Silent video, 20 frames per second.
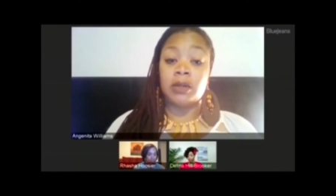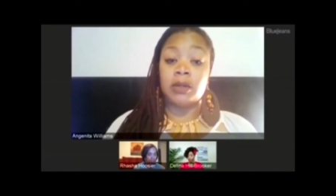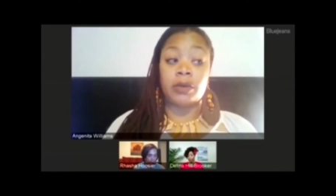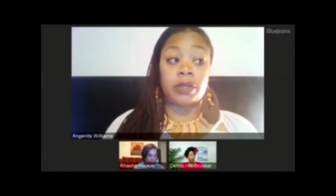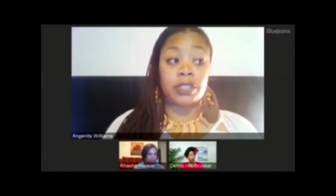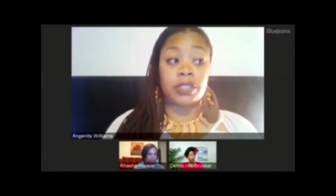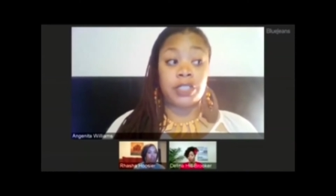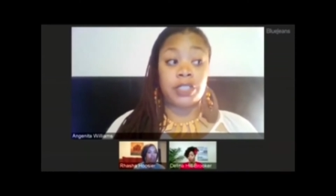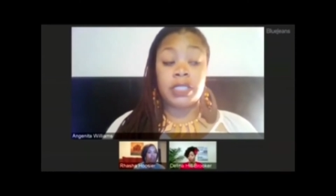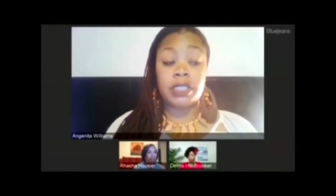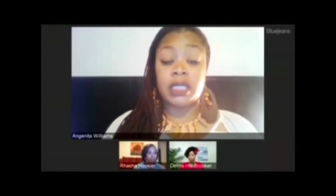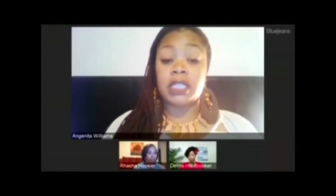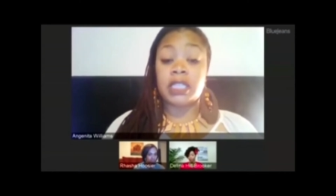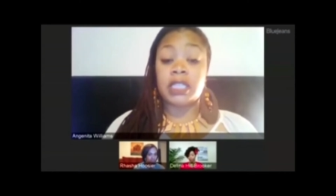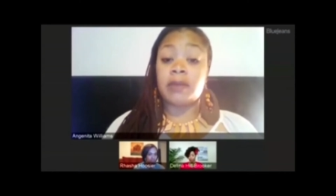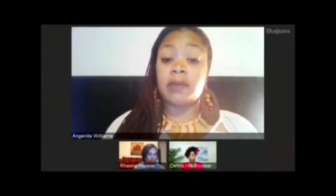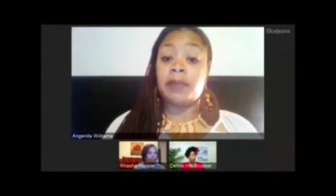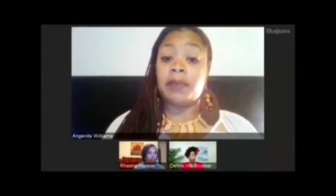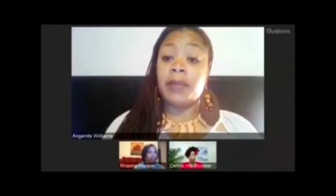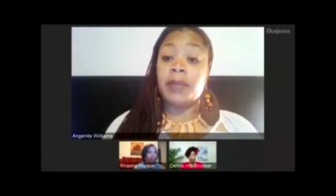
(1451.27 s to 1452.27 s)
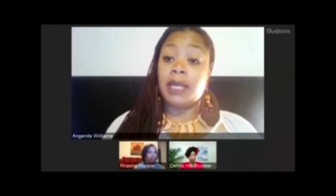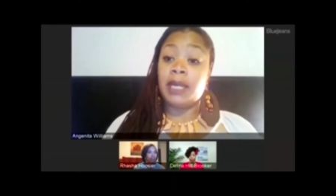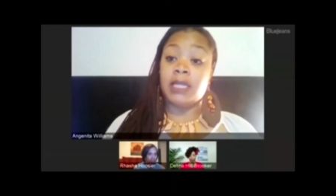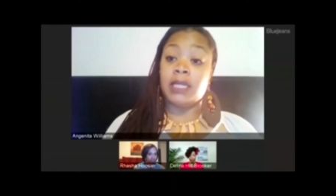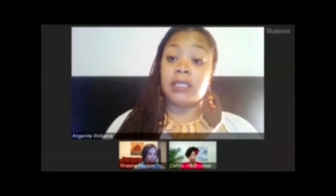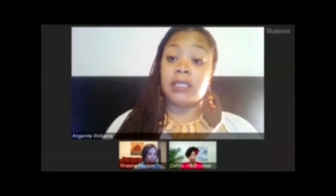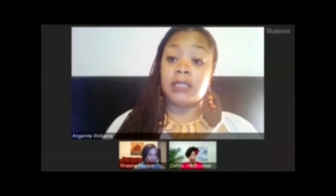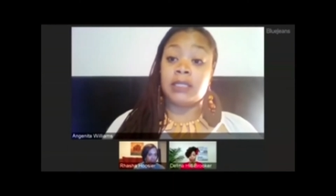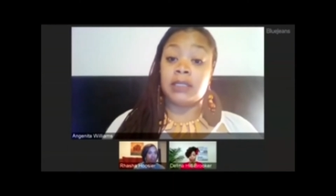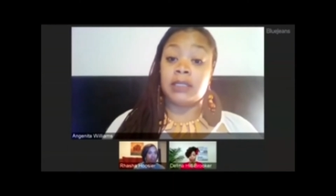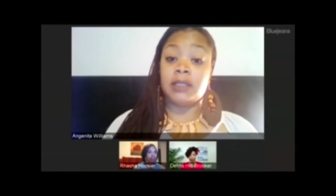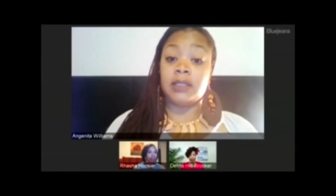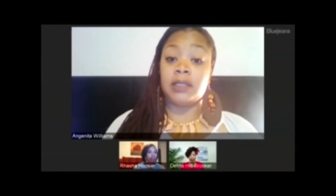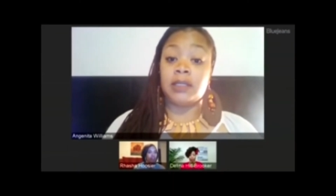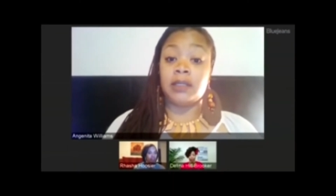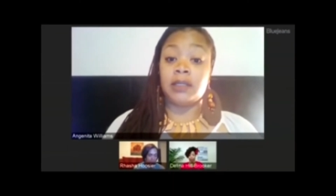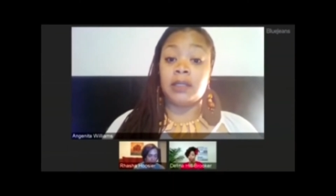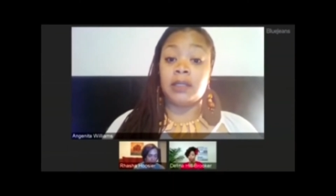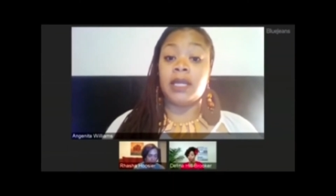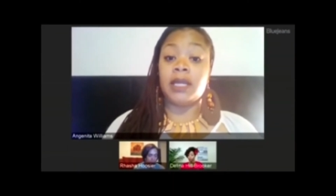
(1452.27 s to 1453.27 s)
She touched my penis.
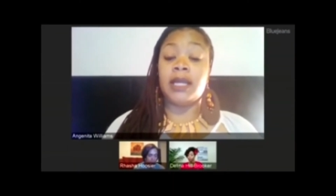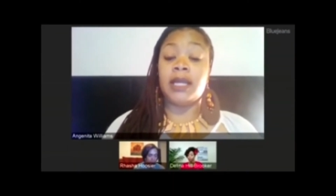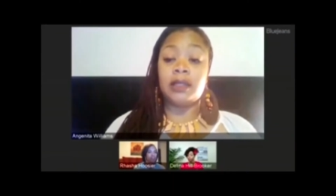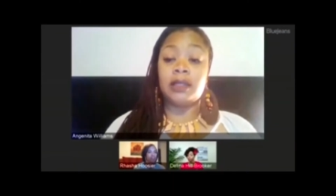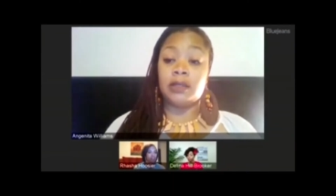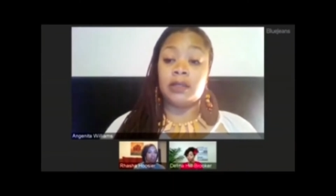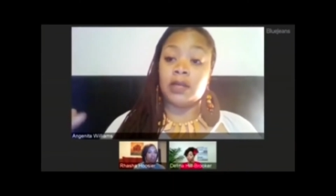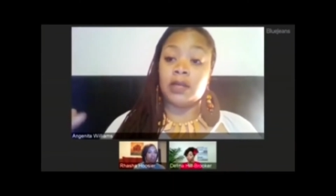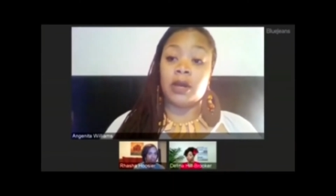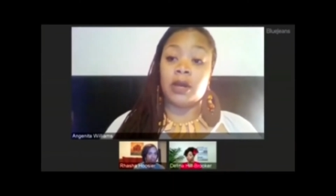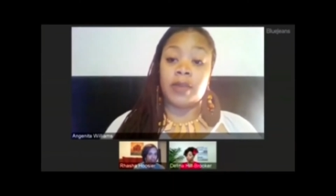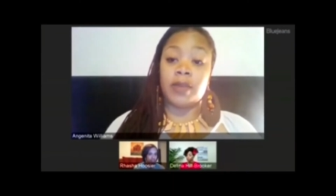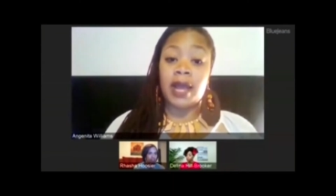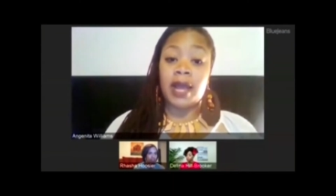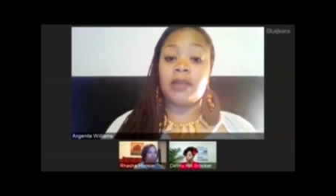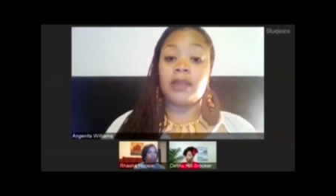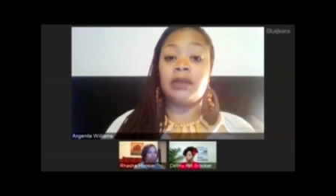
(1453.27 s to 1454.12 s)
You know, now you can.